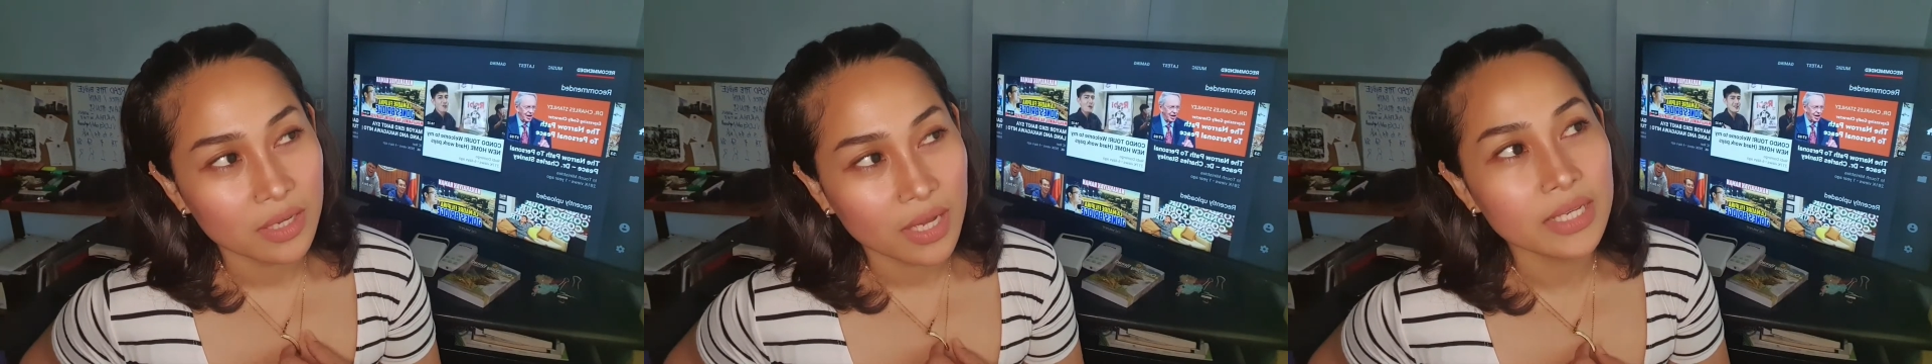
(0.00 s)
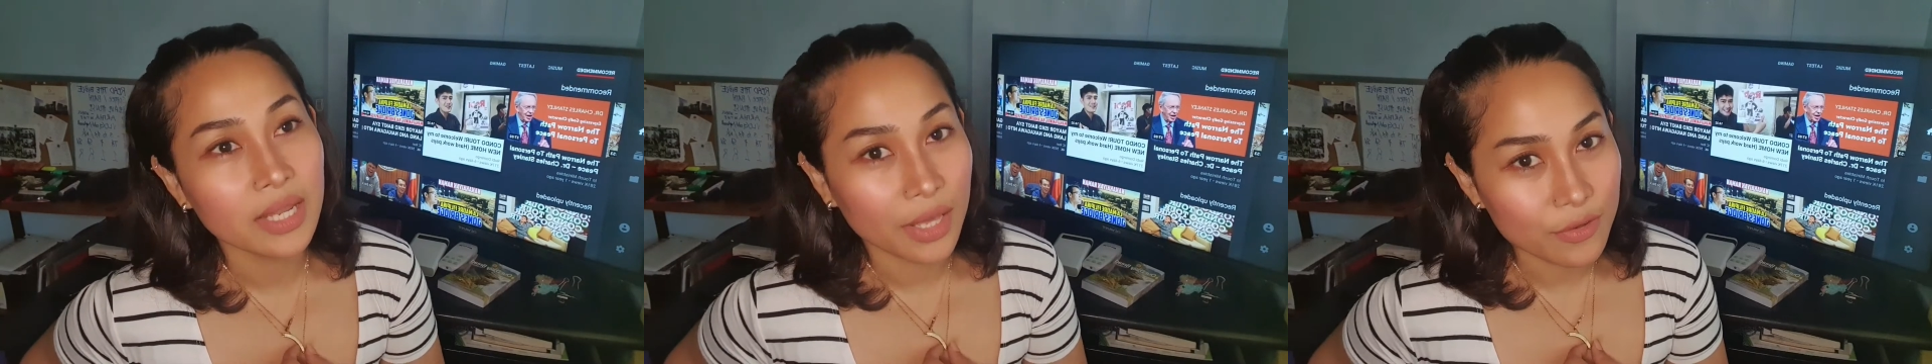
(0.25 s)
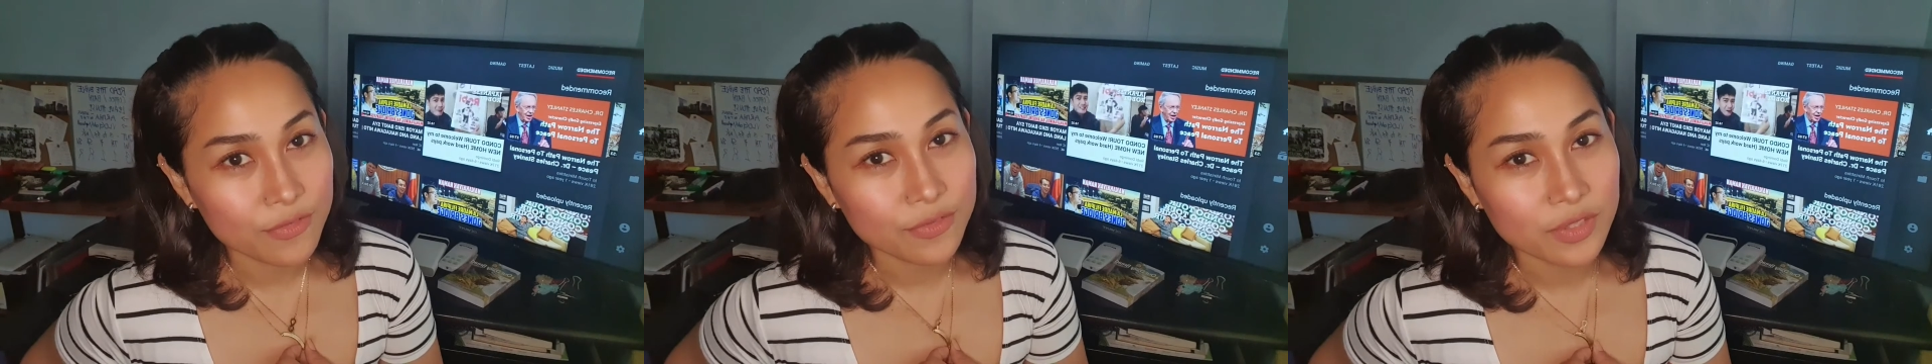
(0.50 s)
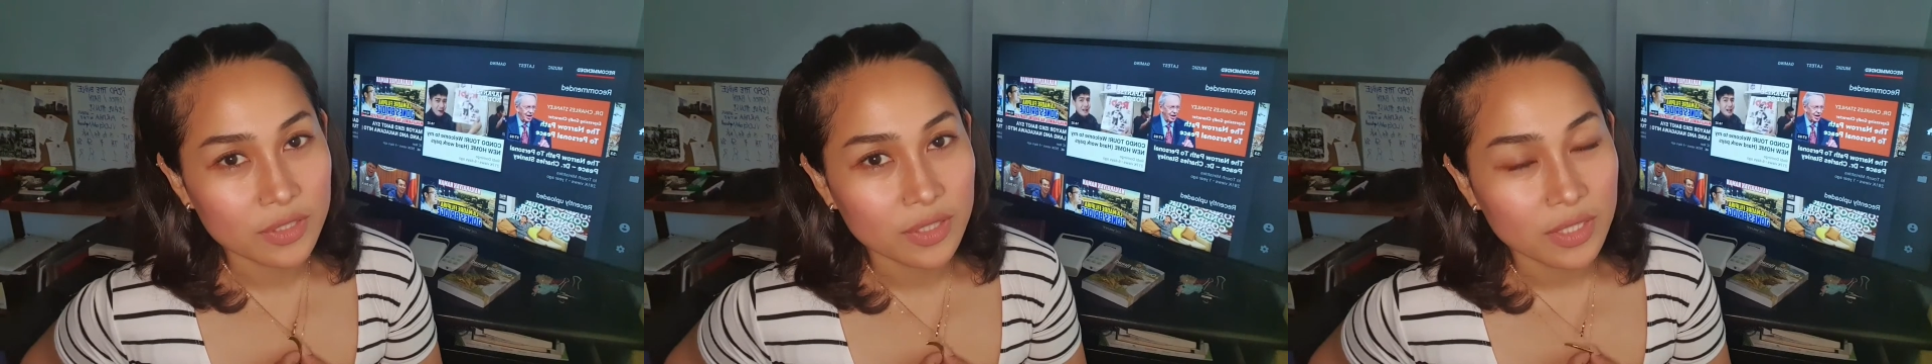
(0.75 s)
I left,
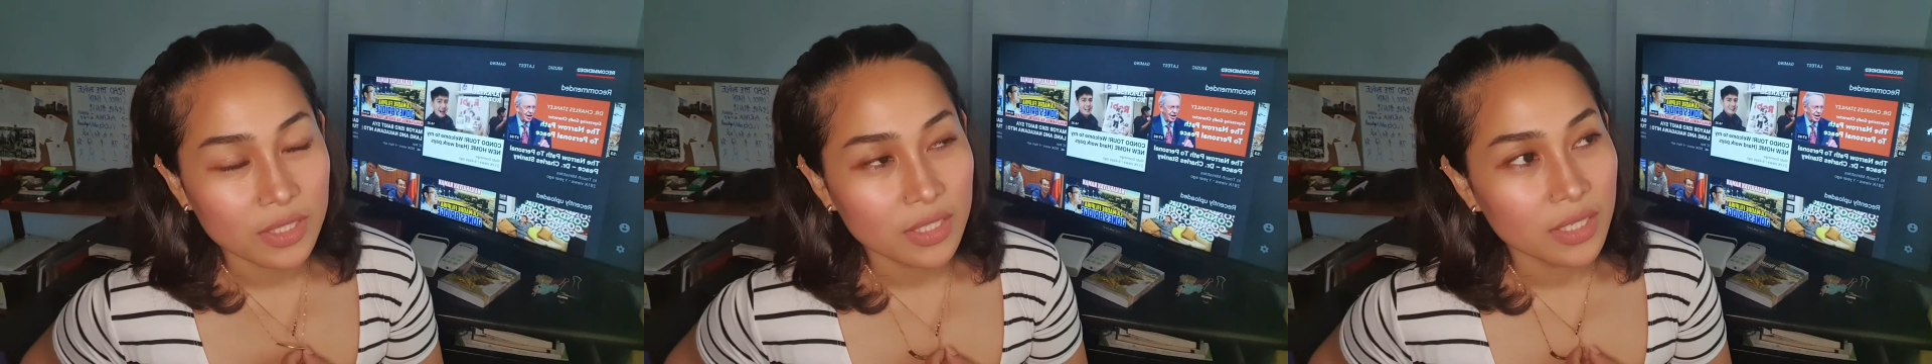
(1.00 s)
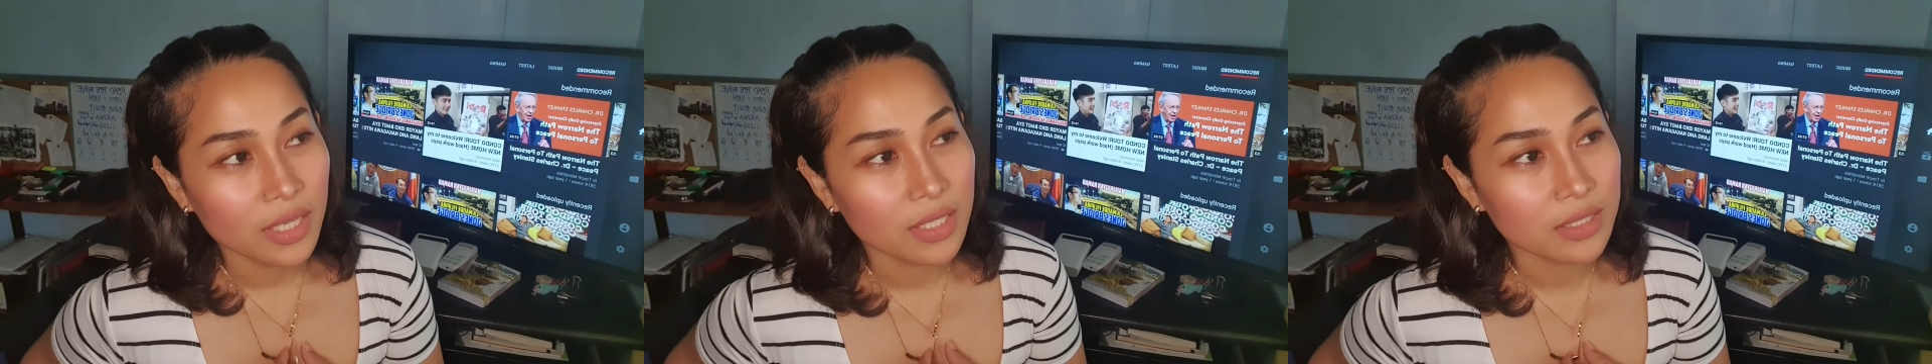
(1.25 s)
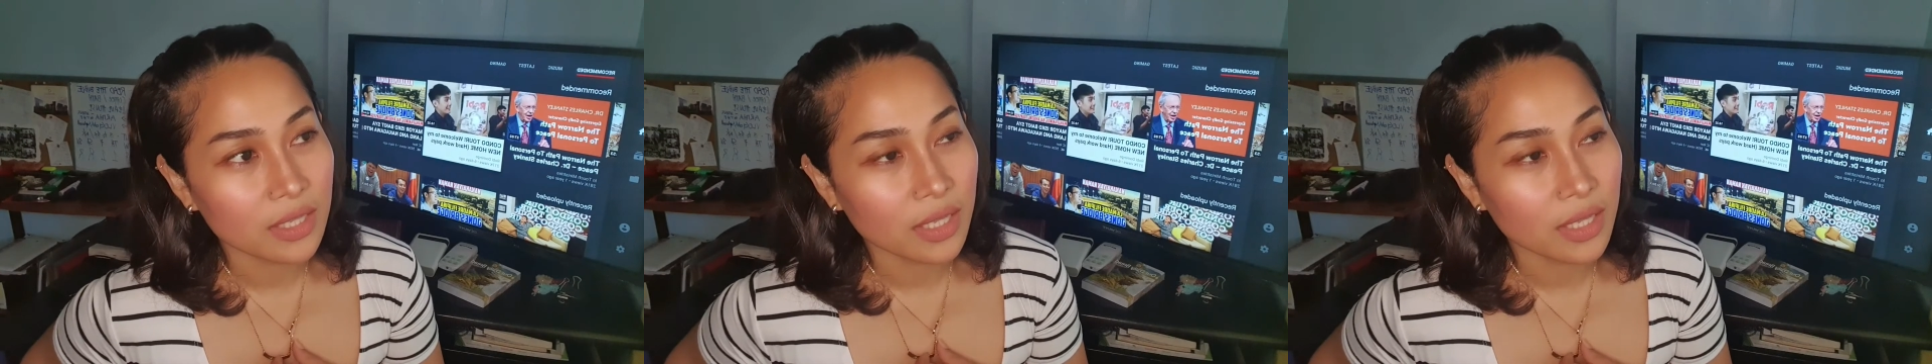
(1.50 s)
and